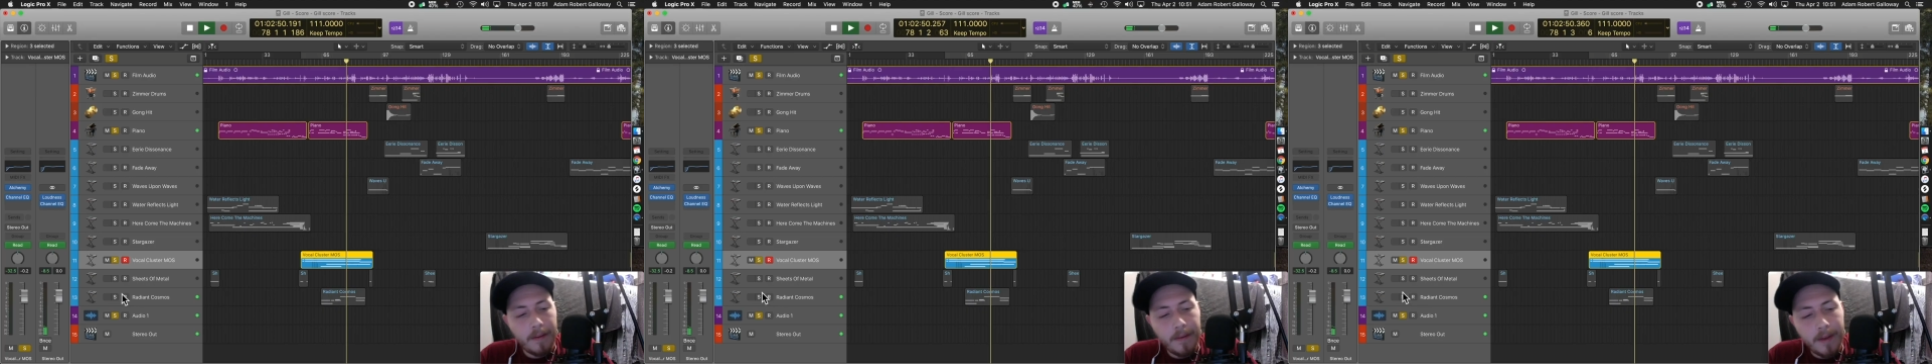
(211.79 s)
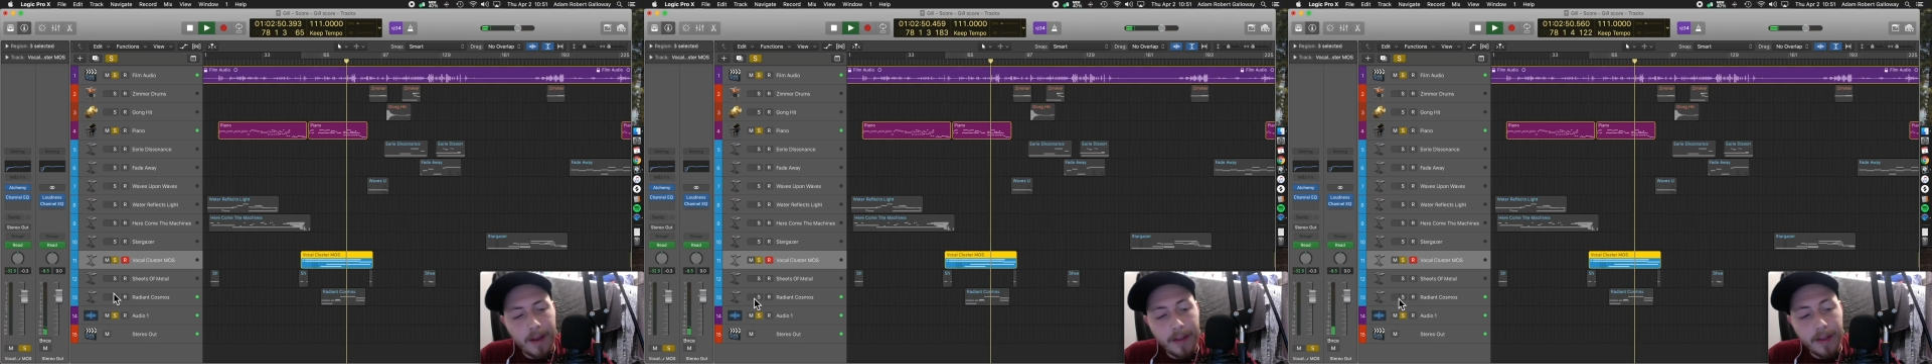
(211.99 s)

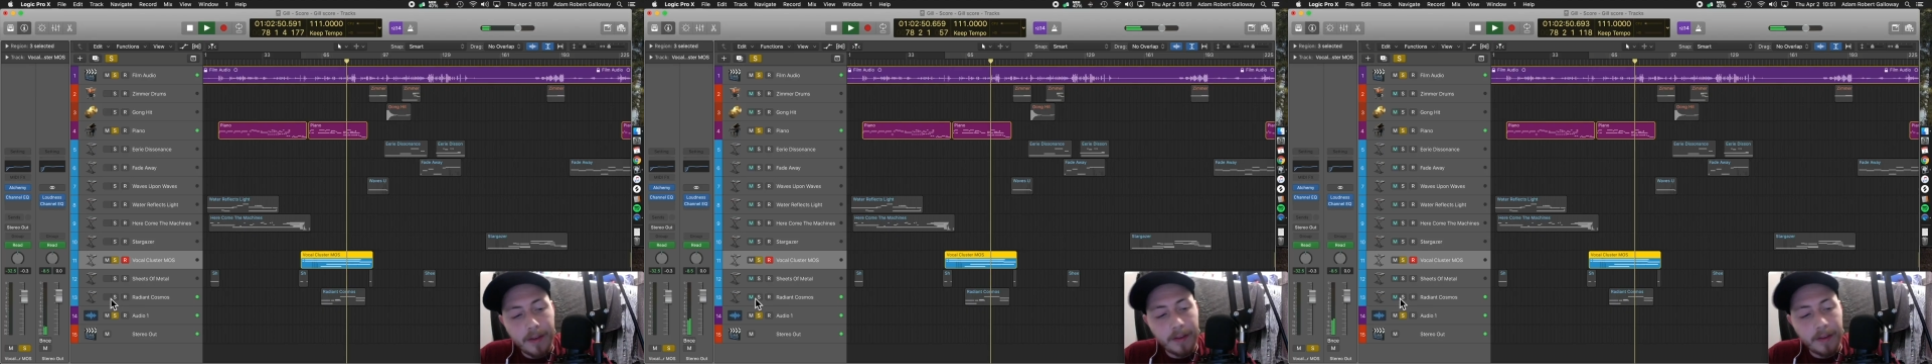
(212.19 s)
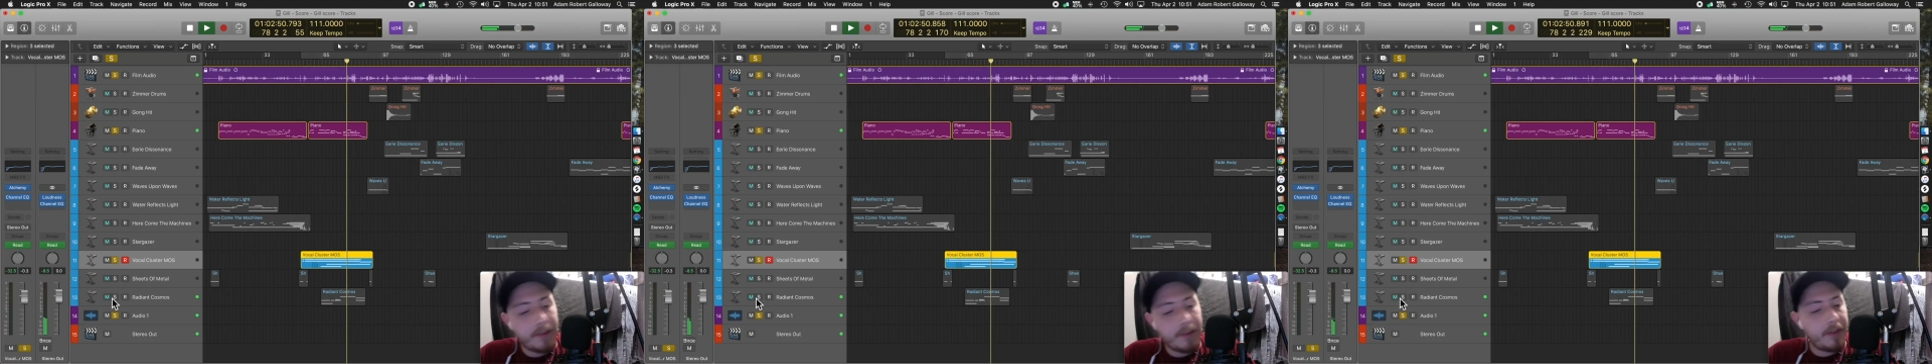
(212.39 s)
And then there's
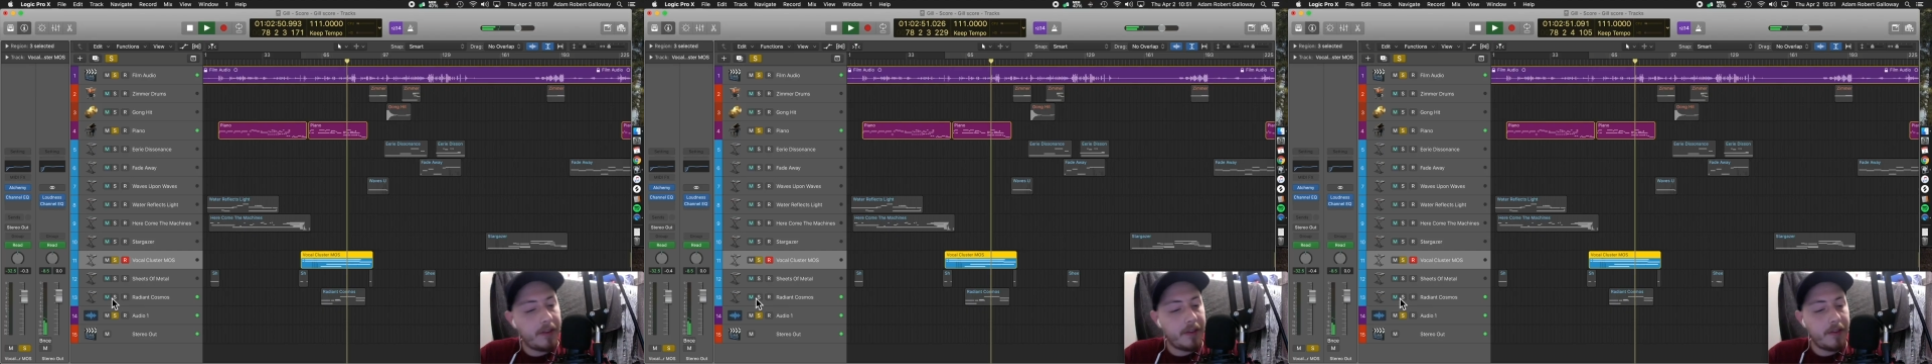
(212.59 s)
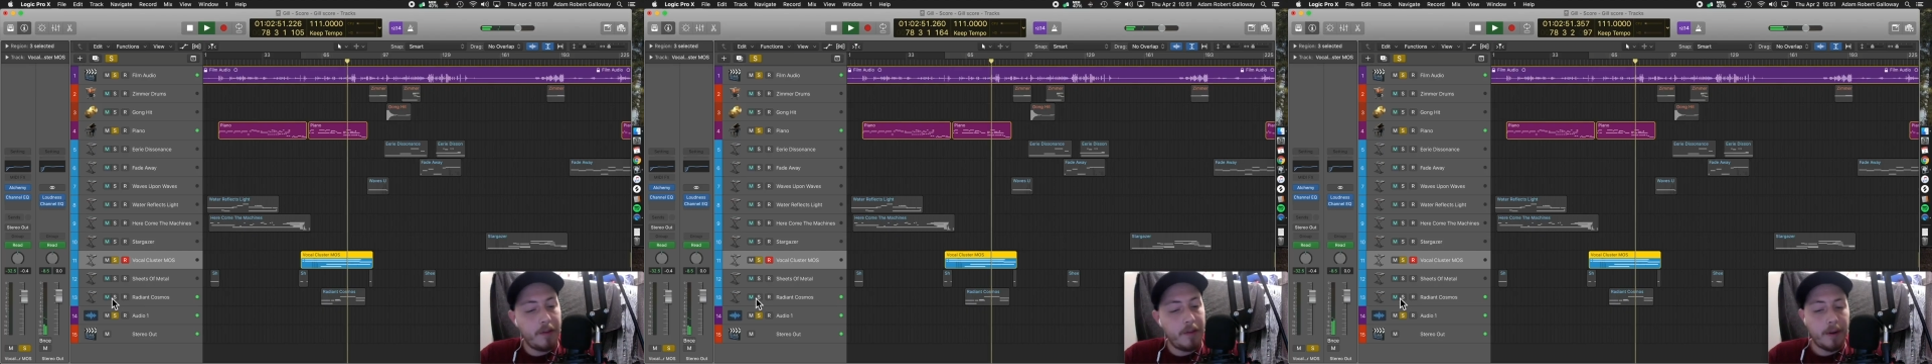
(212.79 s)
also this
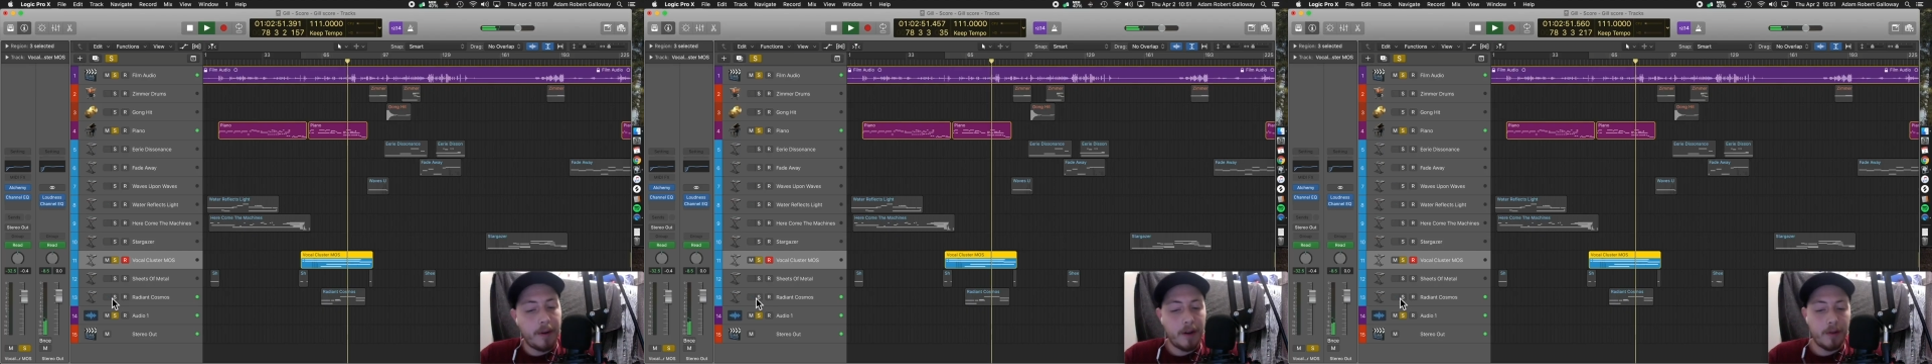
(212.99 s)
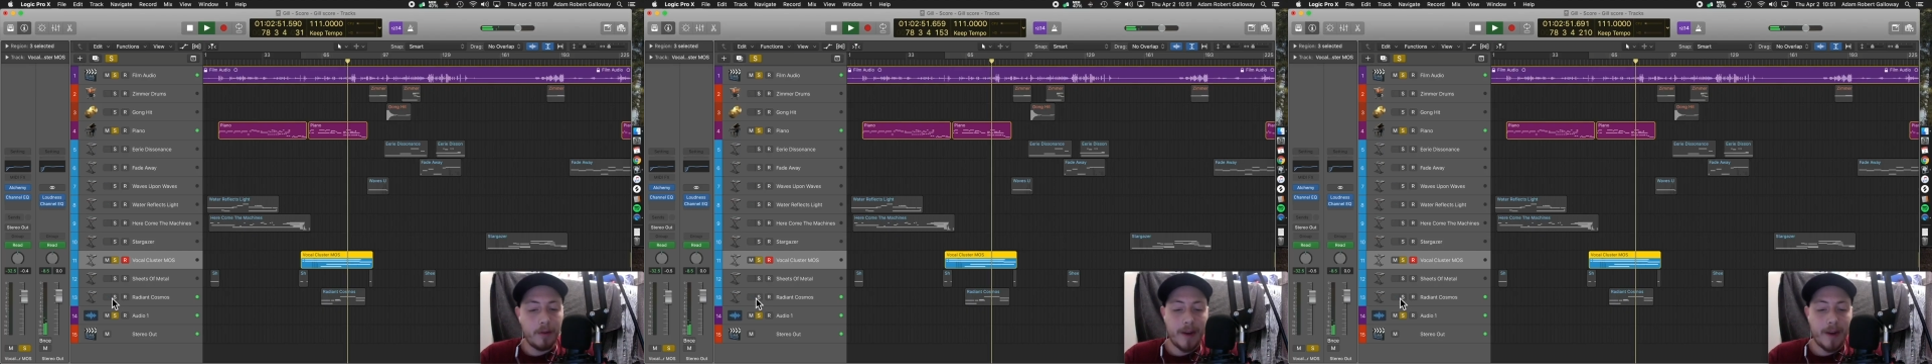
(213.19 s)
new
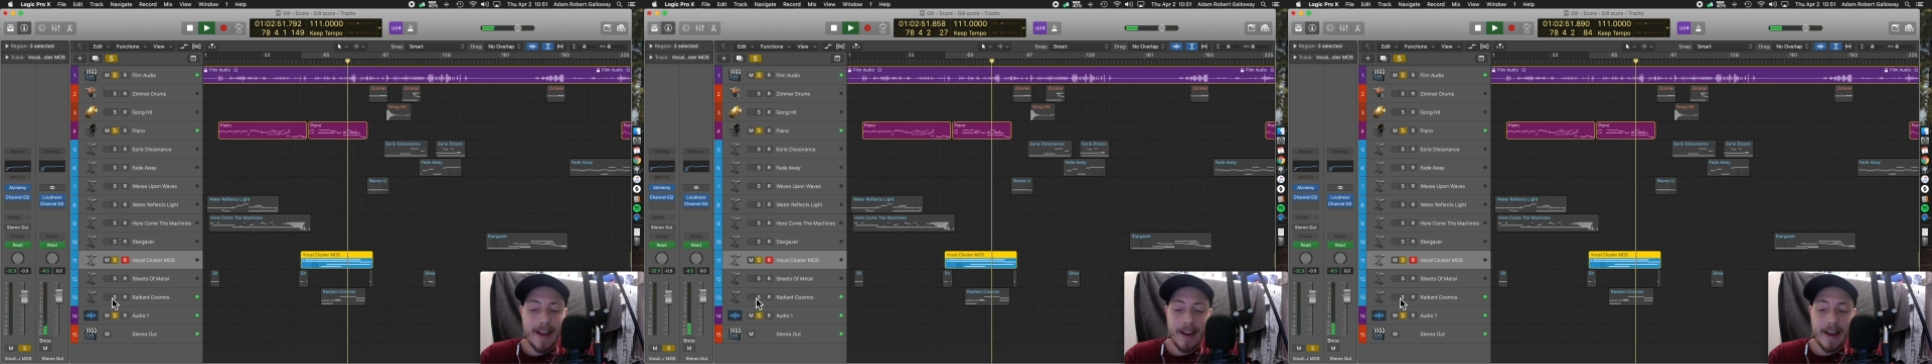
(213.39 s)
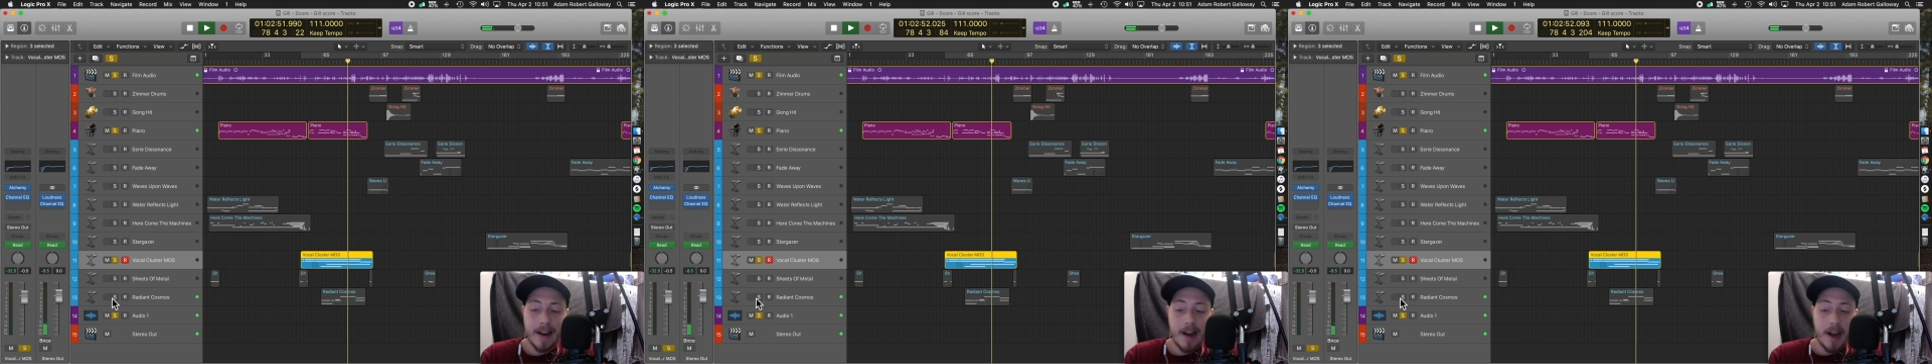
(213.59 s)
part,
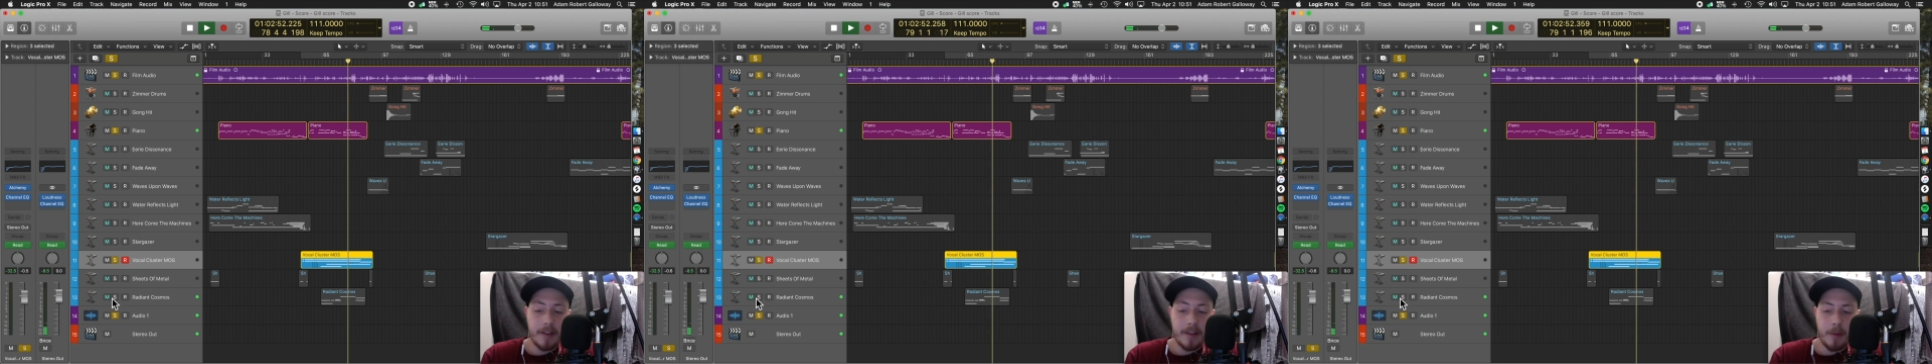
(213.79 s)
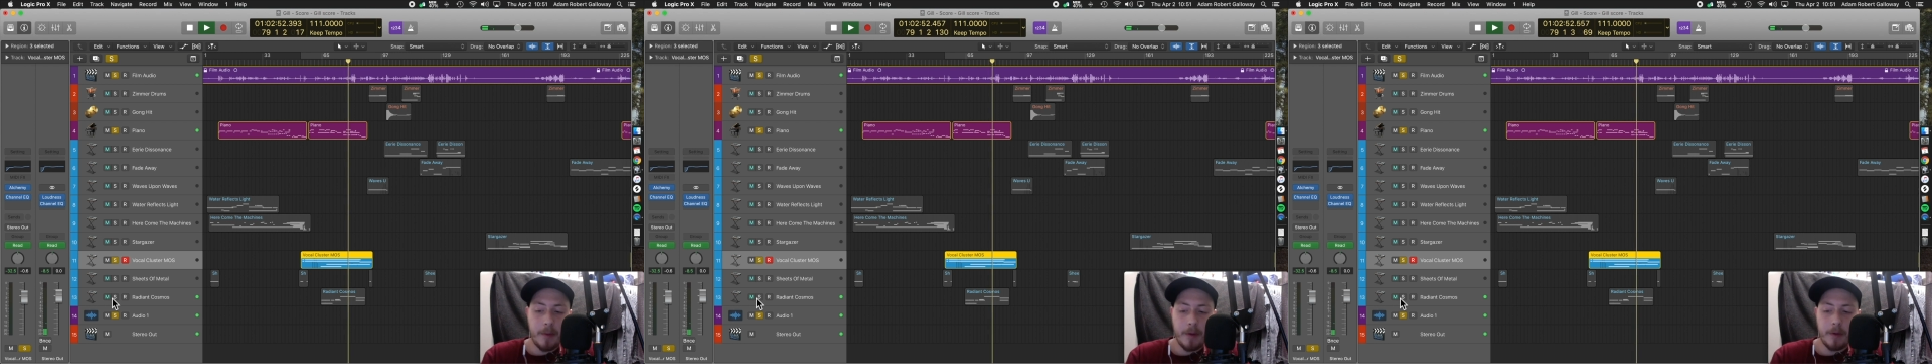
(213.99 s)
Radiant
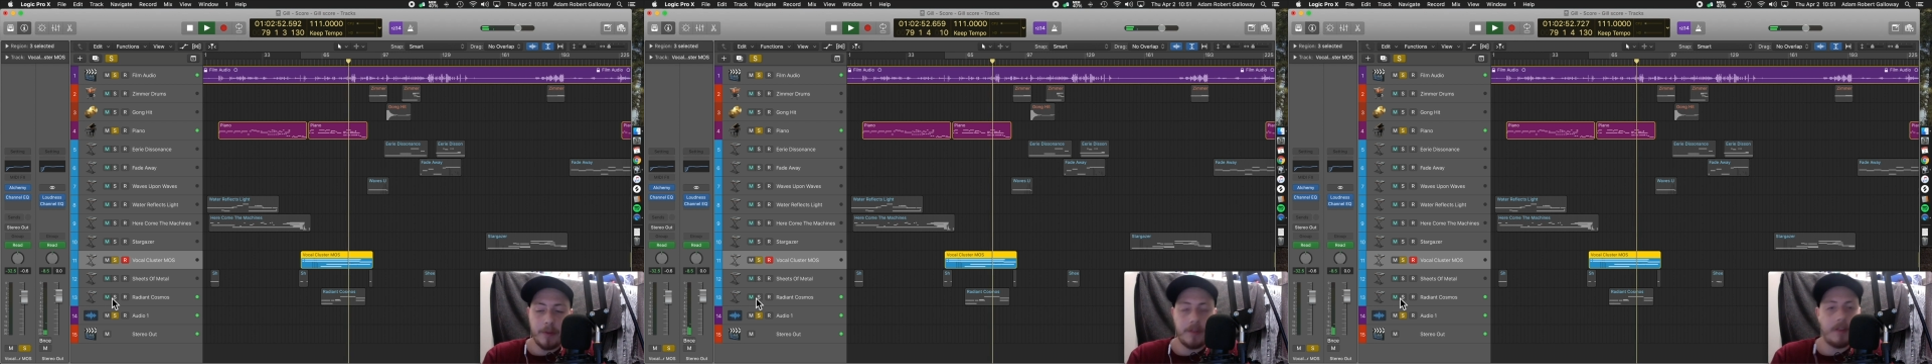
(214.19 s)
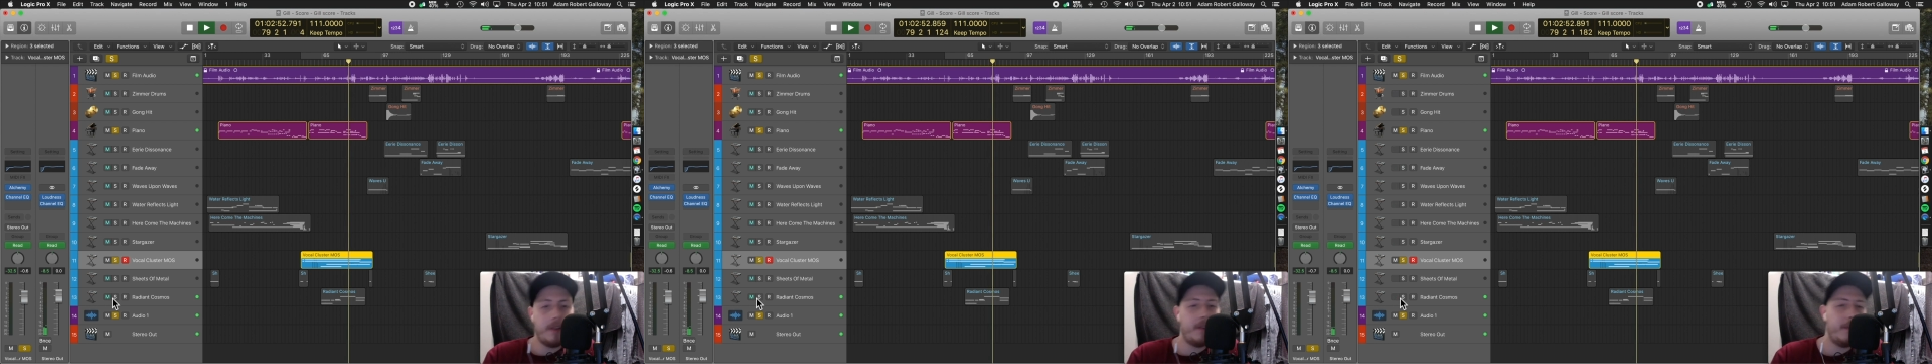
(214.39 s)
Cosmos.